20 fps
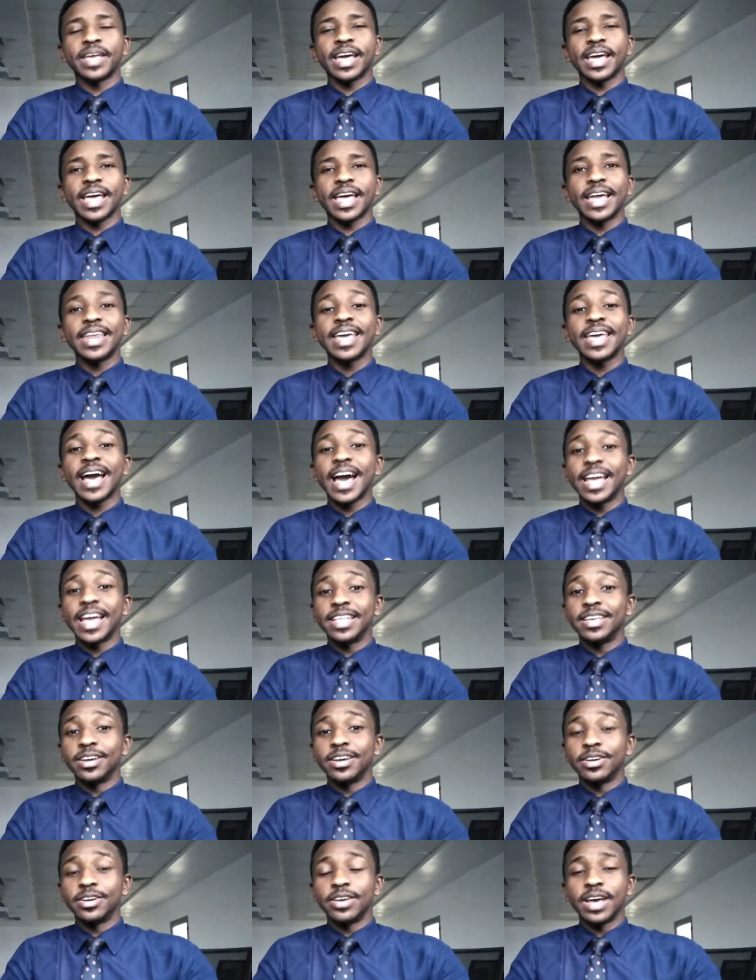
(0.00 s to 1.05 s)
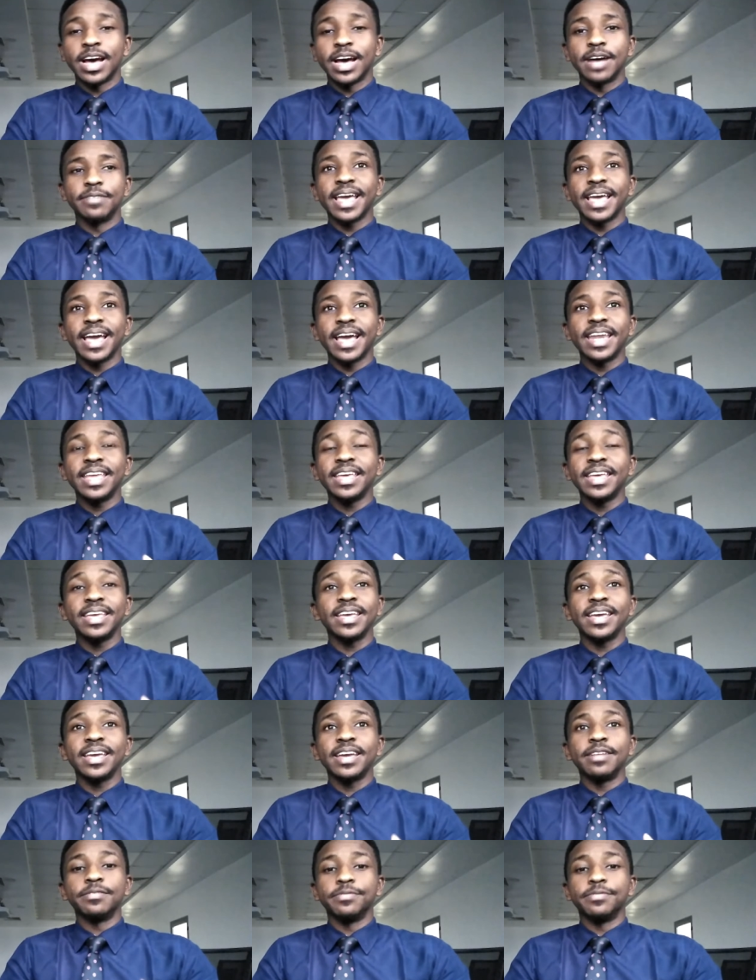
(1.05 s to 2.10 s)
like any idea you have,
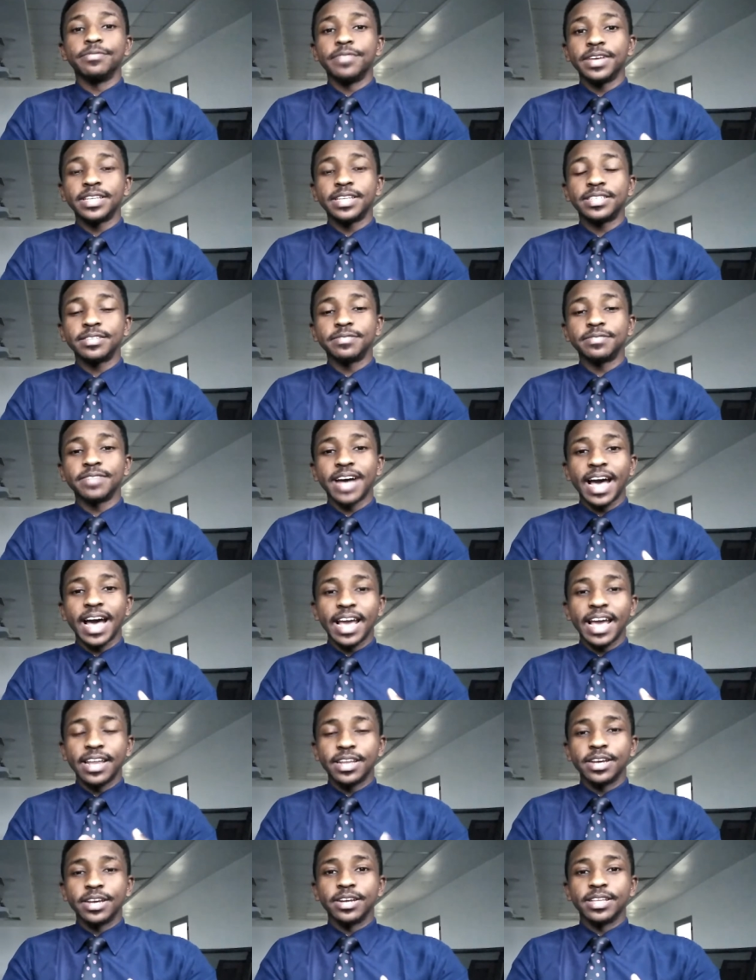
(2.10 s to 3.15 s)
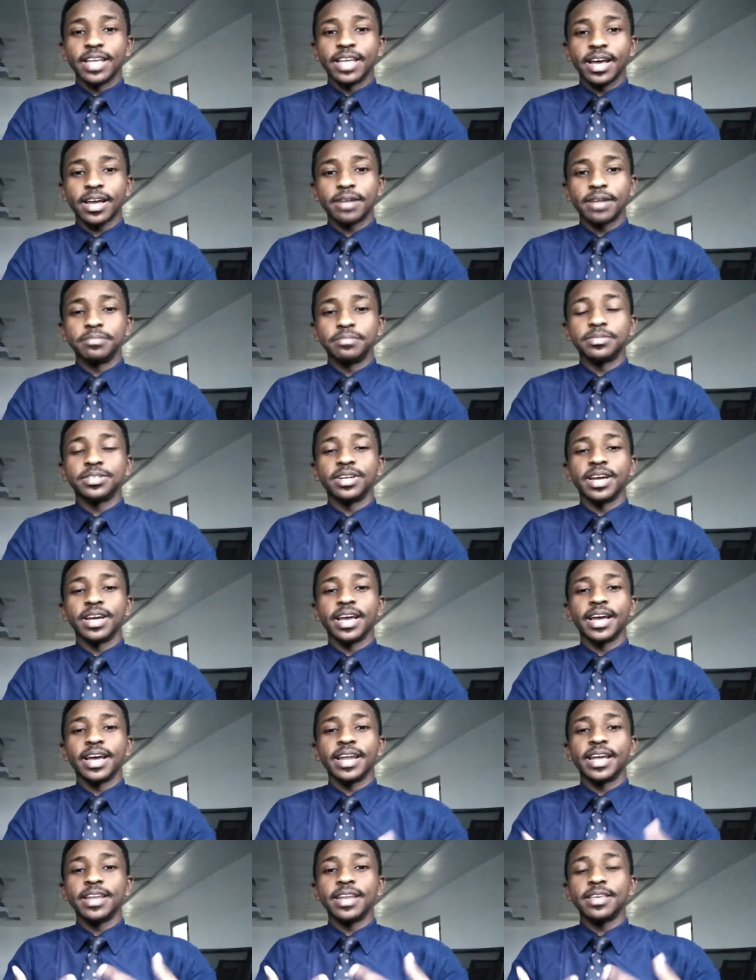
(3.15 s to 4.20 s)
any innovative idea that comes to your
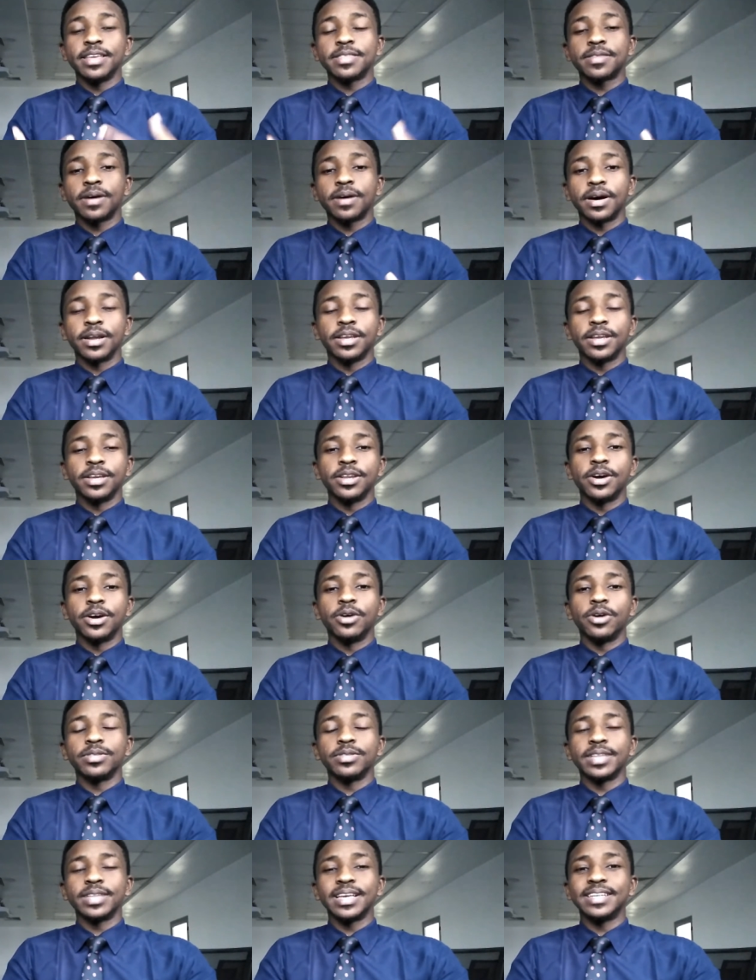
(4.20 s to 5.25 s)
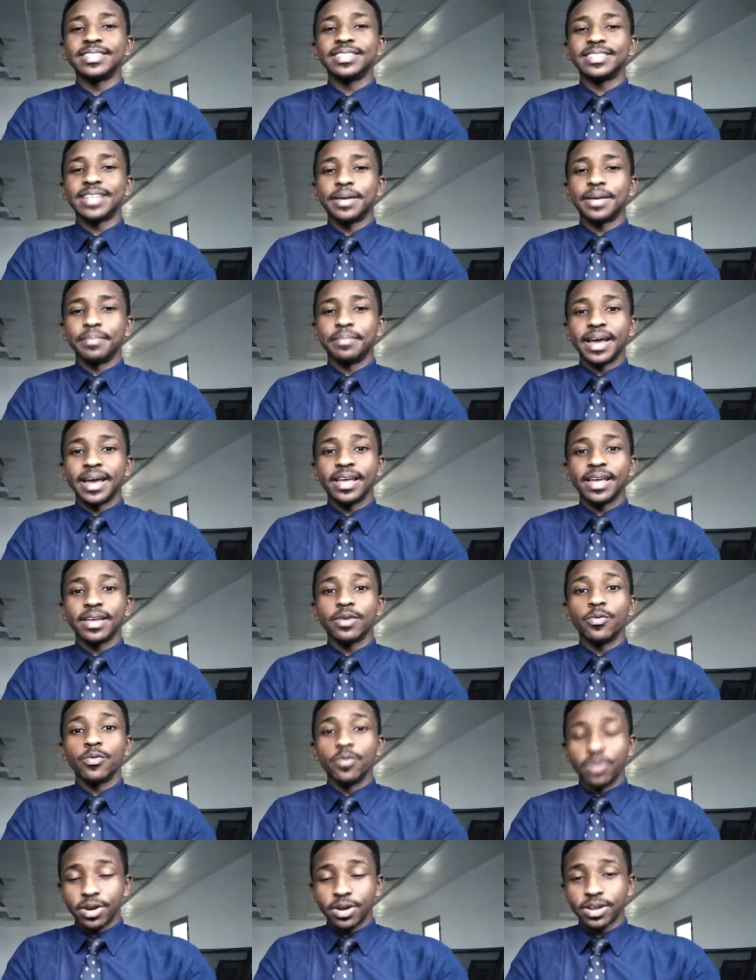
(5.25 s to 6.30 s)
head, any thought, you know, things that might
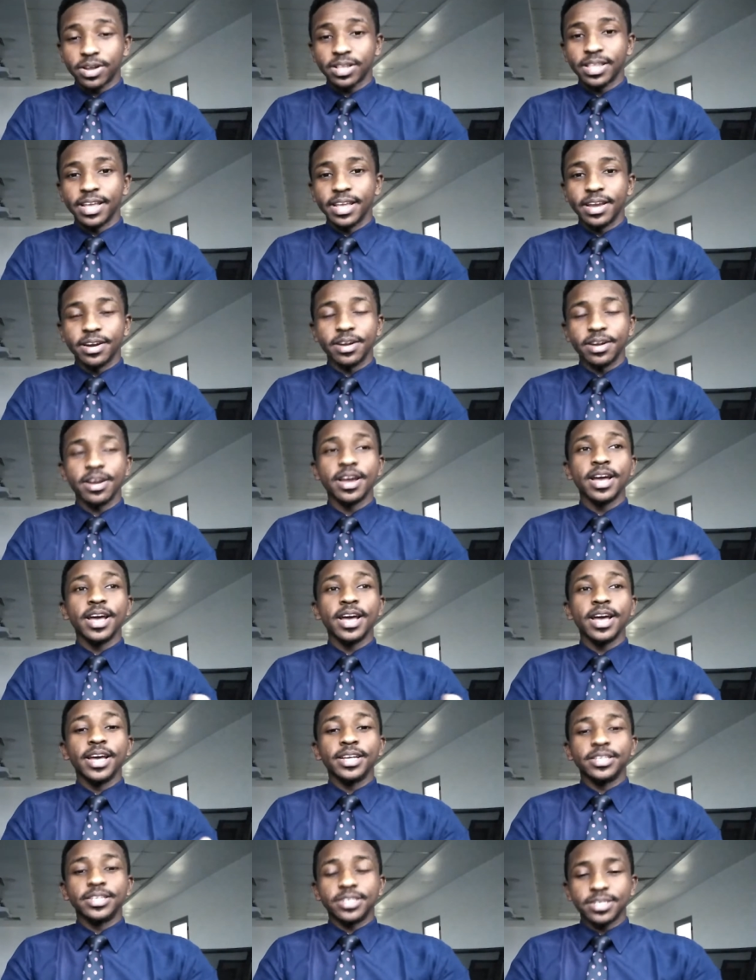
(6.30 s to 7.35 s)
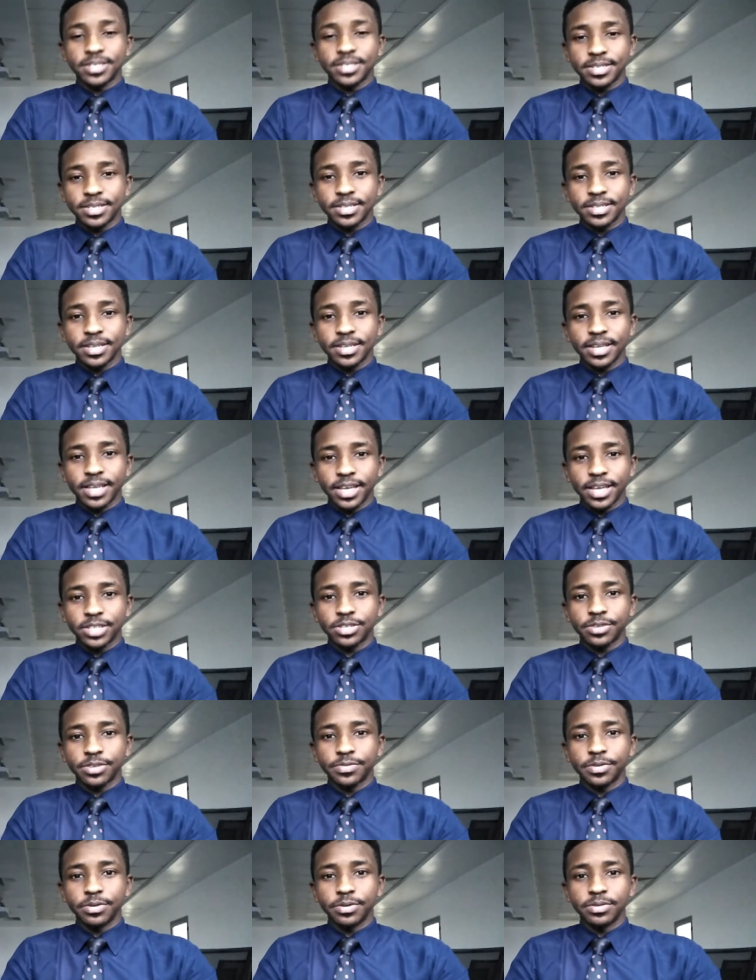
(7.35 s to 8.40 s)
work later just get
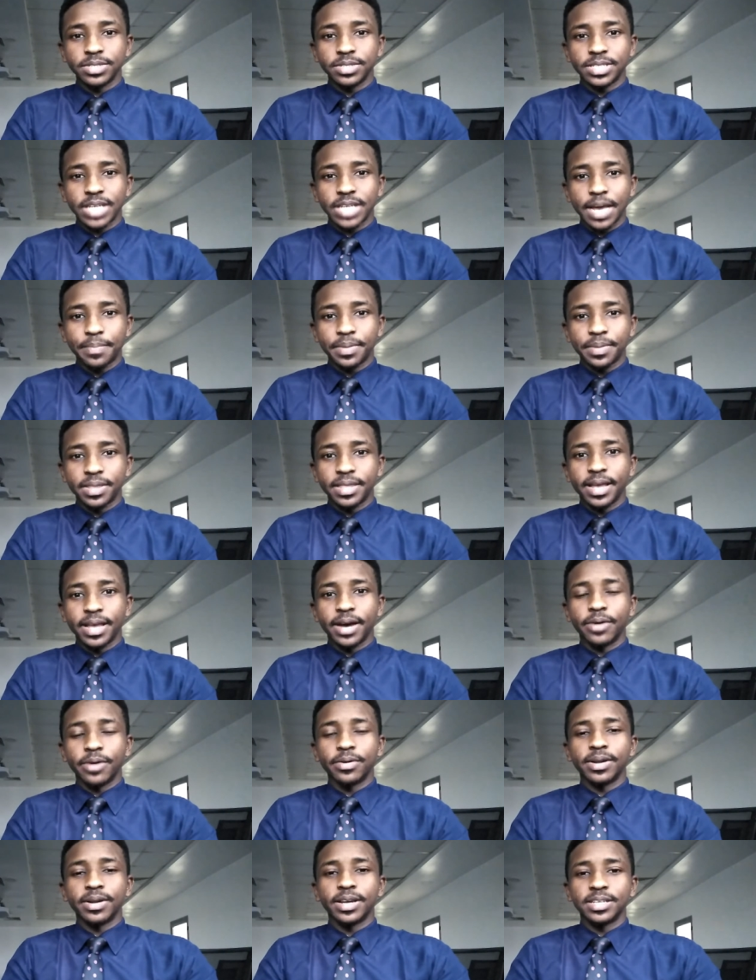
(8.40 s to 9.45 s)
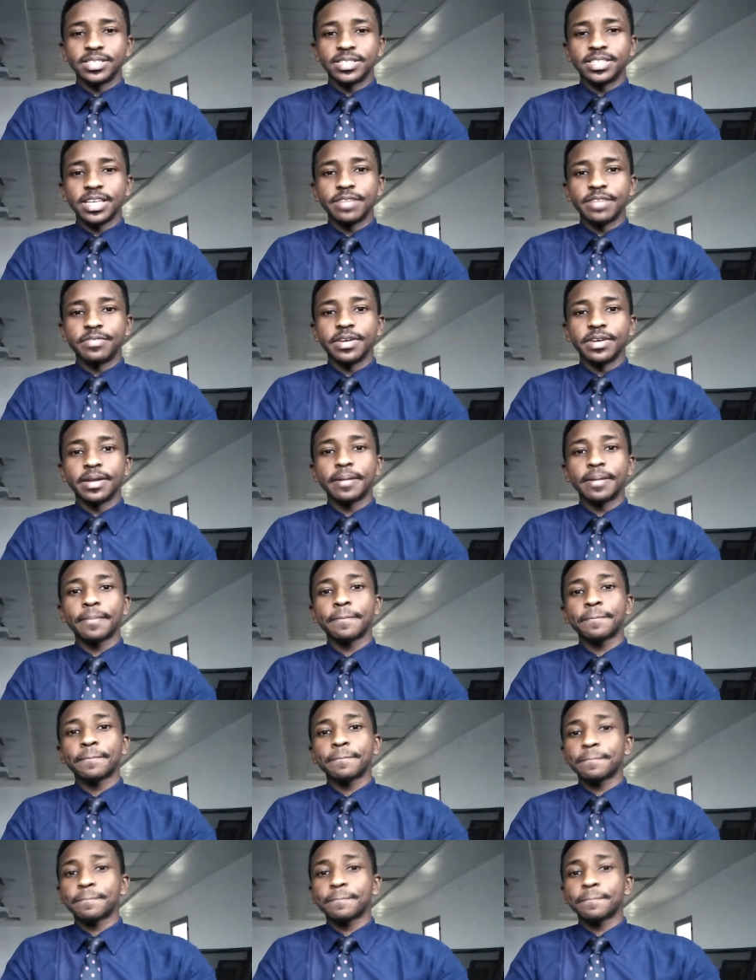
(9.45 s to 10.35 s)
your phone, type it down, and save it.